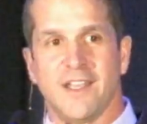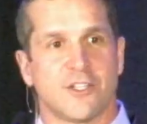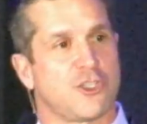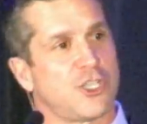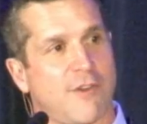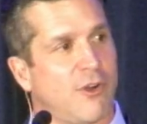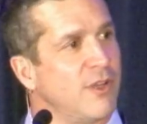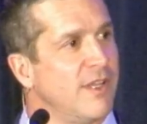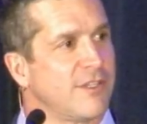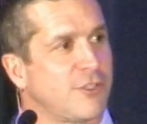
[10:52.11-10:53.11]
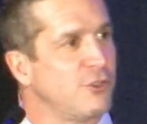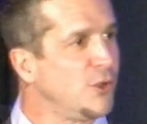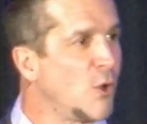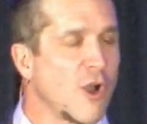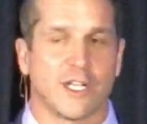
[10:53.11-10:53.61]
The shovel to do the
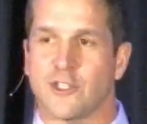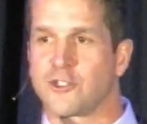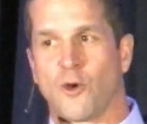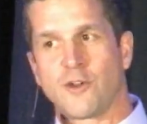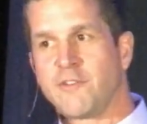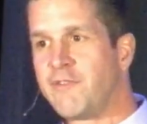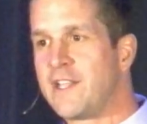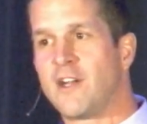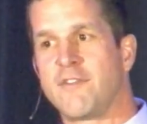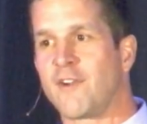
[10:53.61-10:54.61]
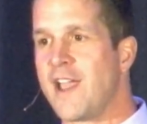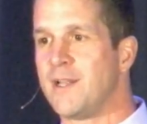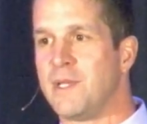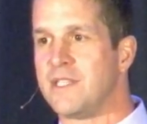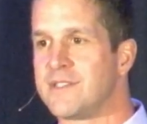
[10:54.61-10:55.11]
work and a sword to fend off our
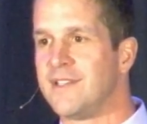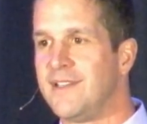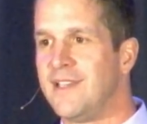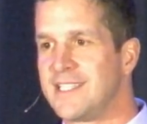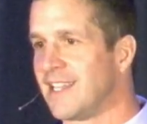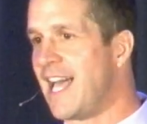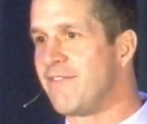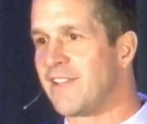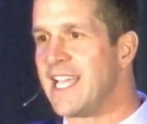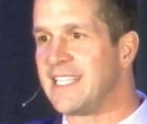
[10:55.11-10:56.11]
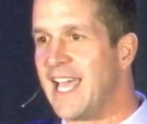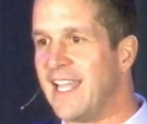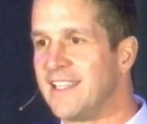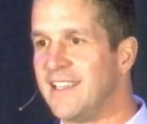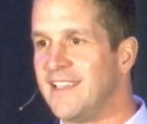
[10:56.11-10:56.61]
enemies. Isn't life like
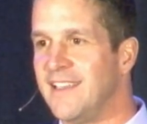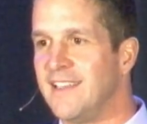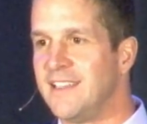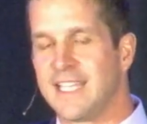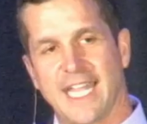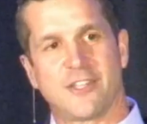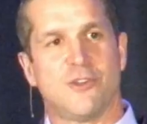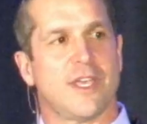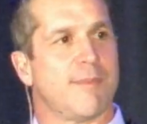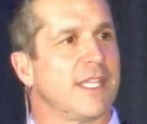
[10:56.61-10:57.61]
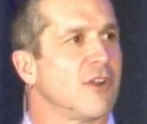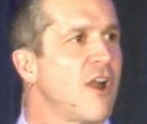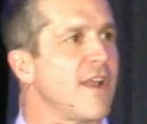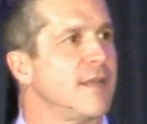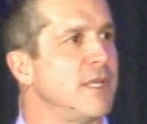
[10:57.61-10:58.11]
that? You got to do that, man. There
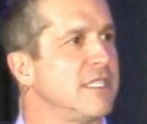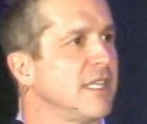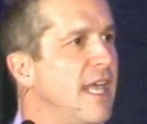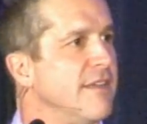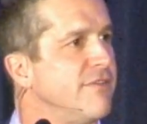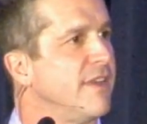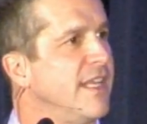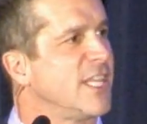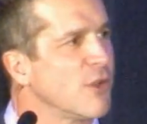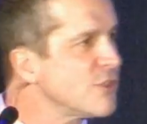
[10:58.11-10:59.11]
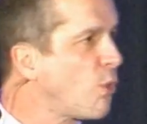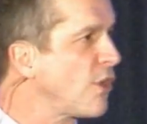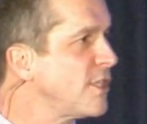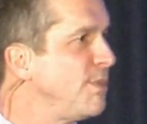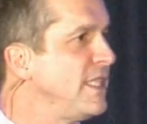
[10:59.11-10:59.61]
are enemies in life. And there is
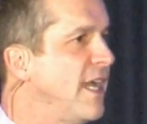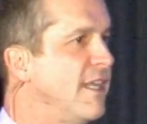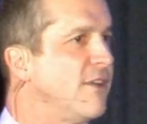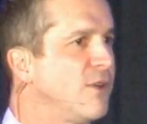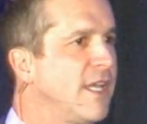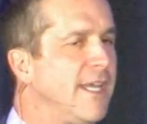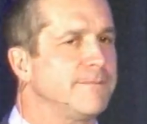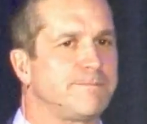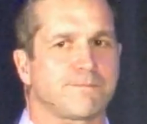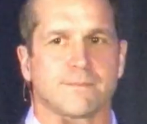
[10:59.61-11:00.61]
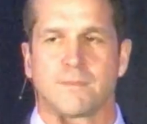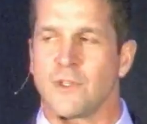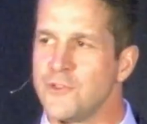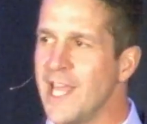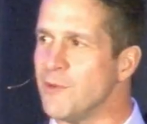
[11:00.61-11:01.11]
work to be done, okay?
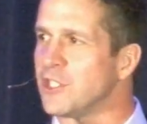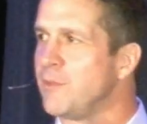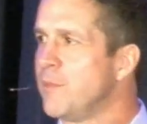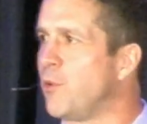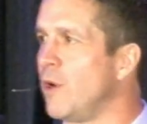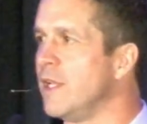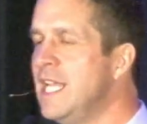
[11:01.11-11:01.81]
So that was going to be important.